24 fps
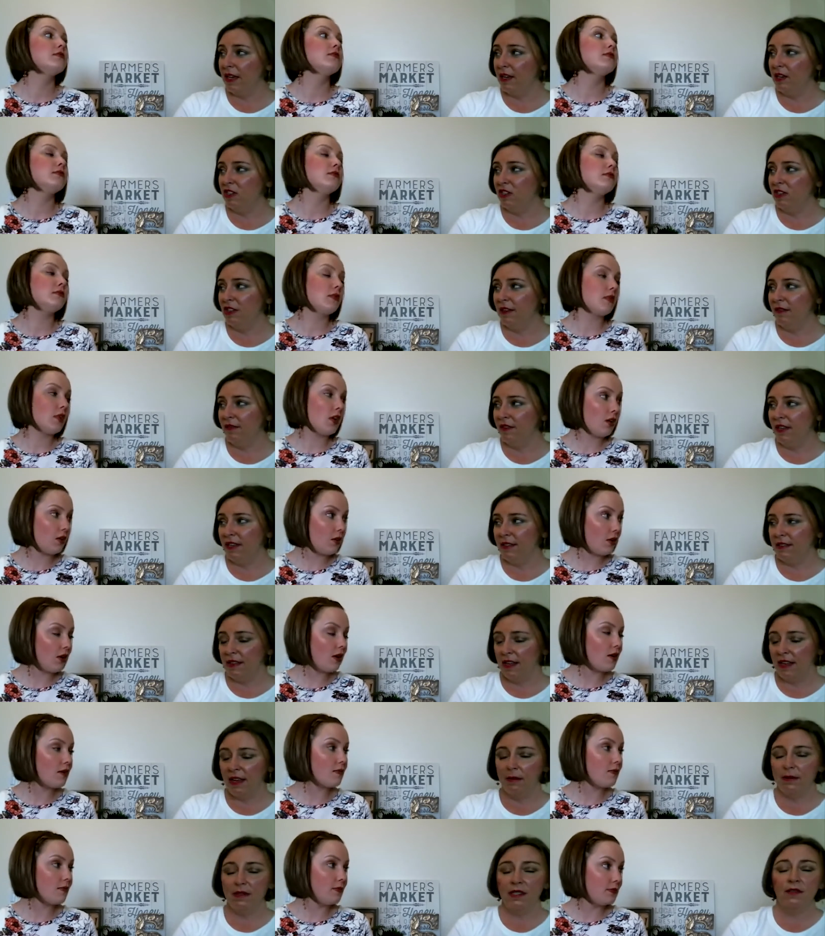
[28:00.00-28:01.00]
Speaker 1: application of
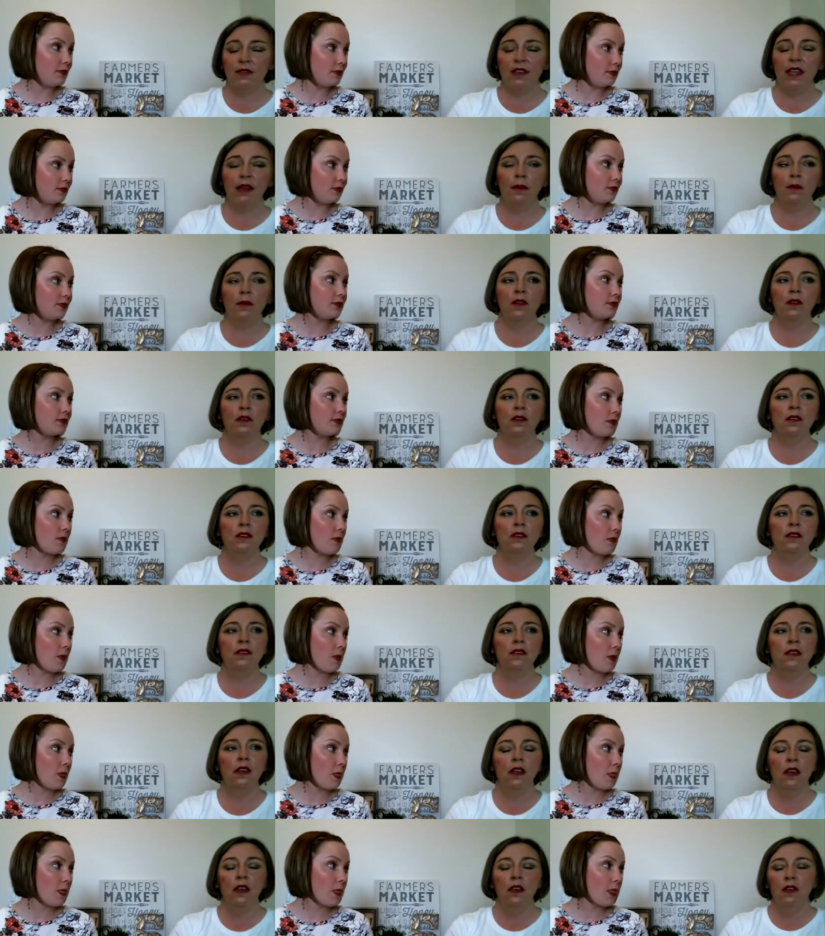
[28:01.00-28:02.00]
these types of
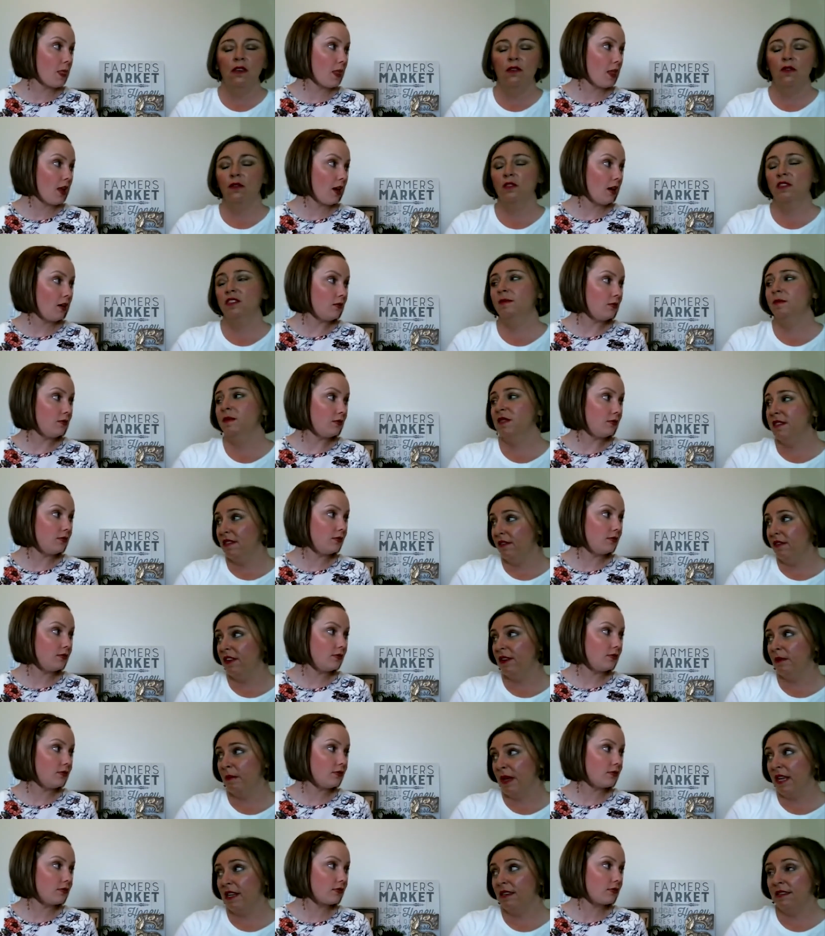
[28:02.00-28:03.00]
chemicals for
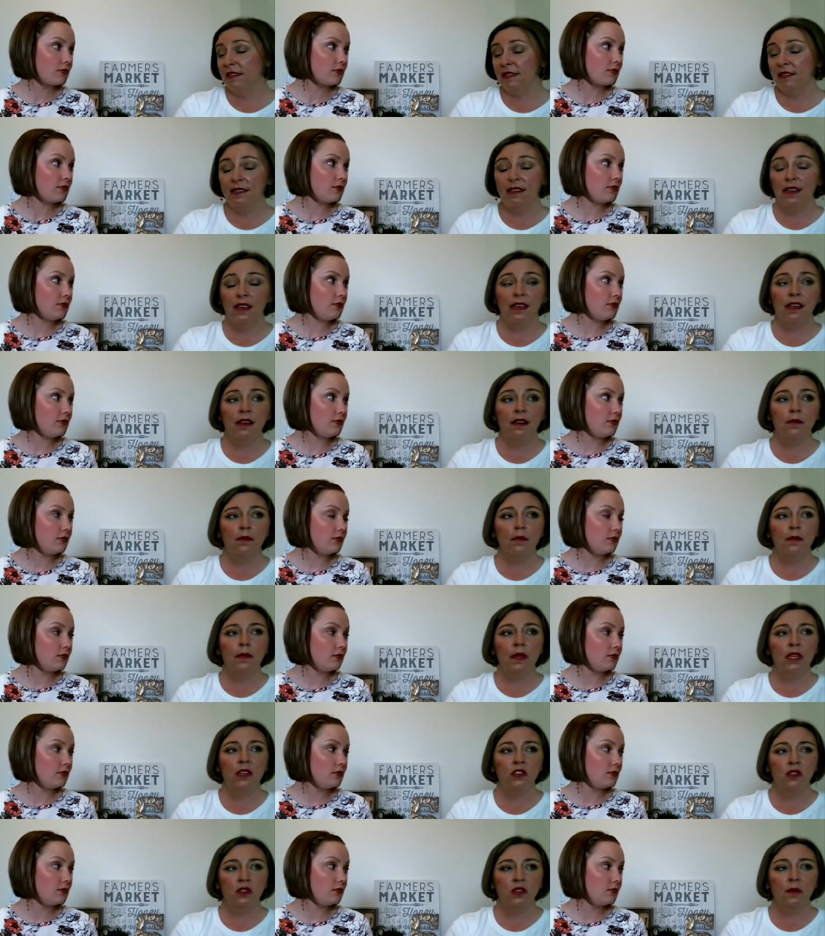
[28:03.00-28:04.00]
specific pests,
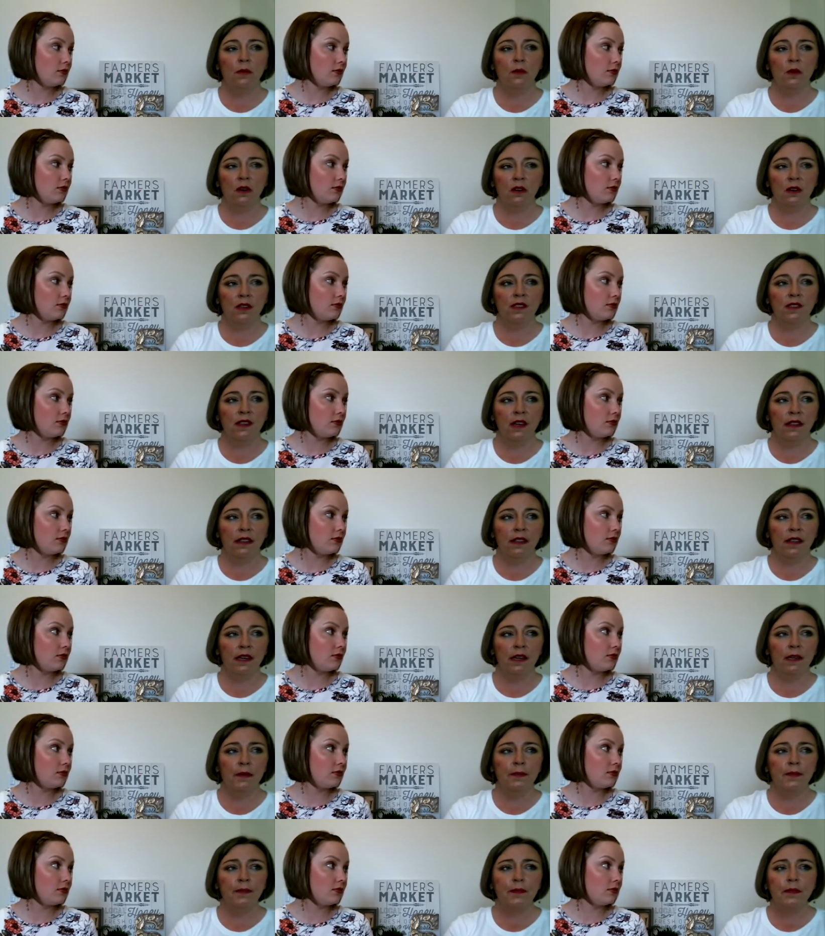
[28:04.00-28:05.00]
and peach tree borer is
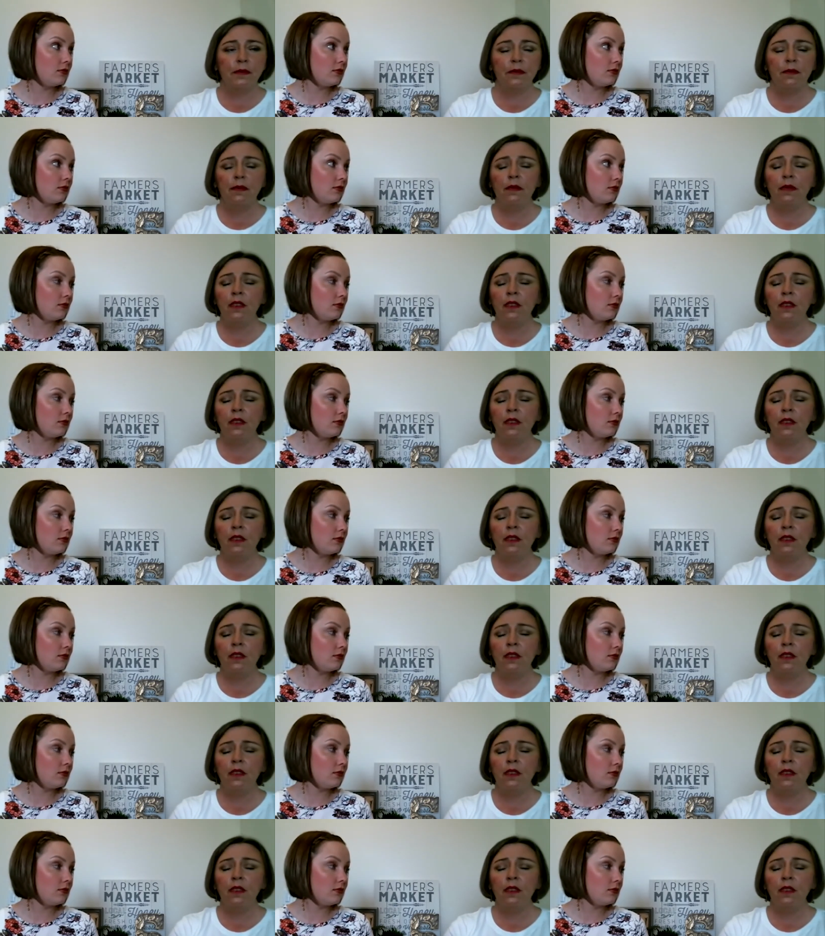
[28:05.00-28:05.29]
on there.